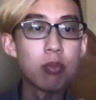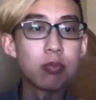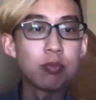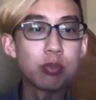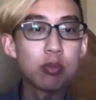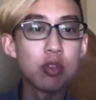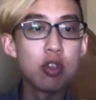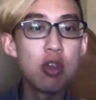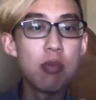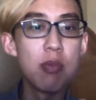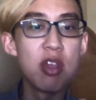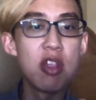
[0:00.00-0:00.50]

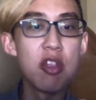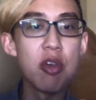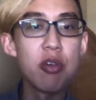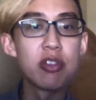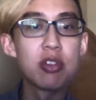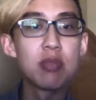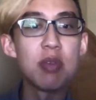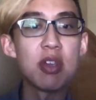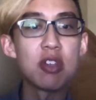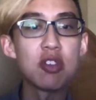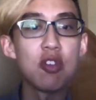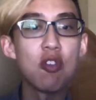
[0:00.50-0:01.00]
You mean those
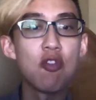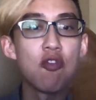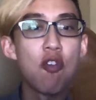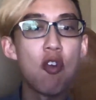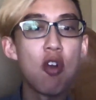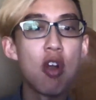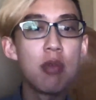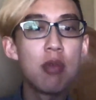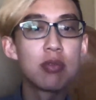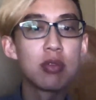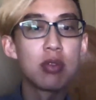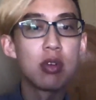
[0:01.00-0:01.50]
special
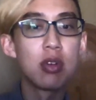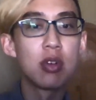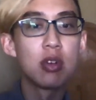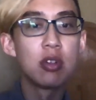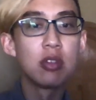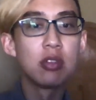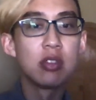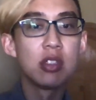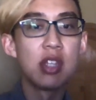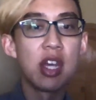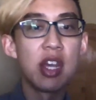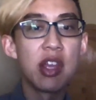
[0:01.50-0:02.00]
forms, or
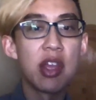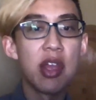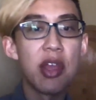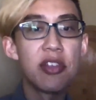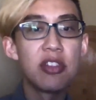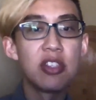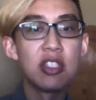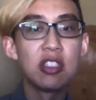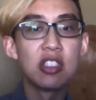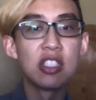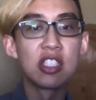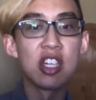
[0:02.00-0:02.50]
like
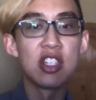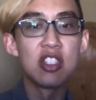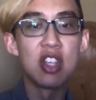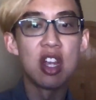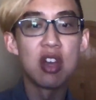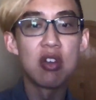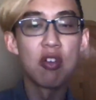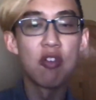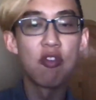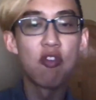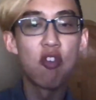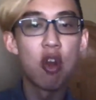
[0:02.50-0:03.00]
is it like a
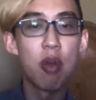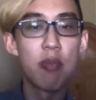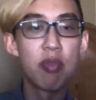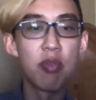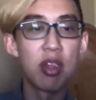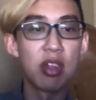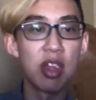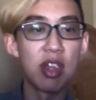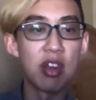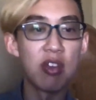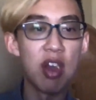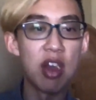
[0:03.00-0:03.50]
general form
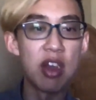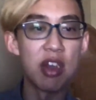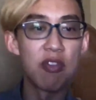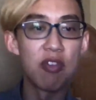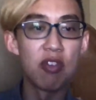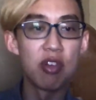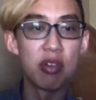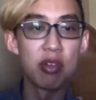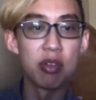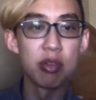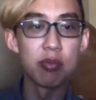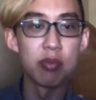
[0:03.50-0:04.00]
thing like Reddit,
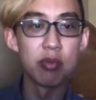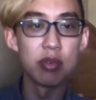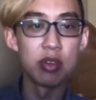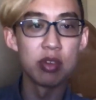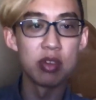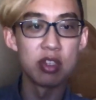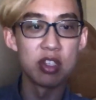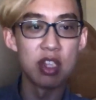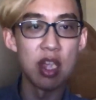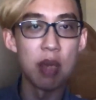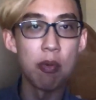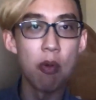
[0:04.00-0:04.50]
for
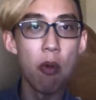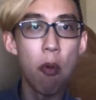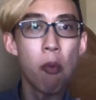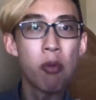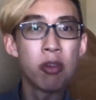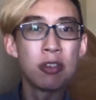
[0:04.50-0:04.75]
example?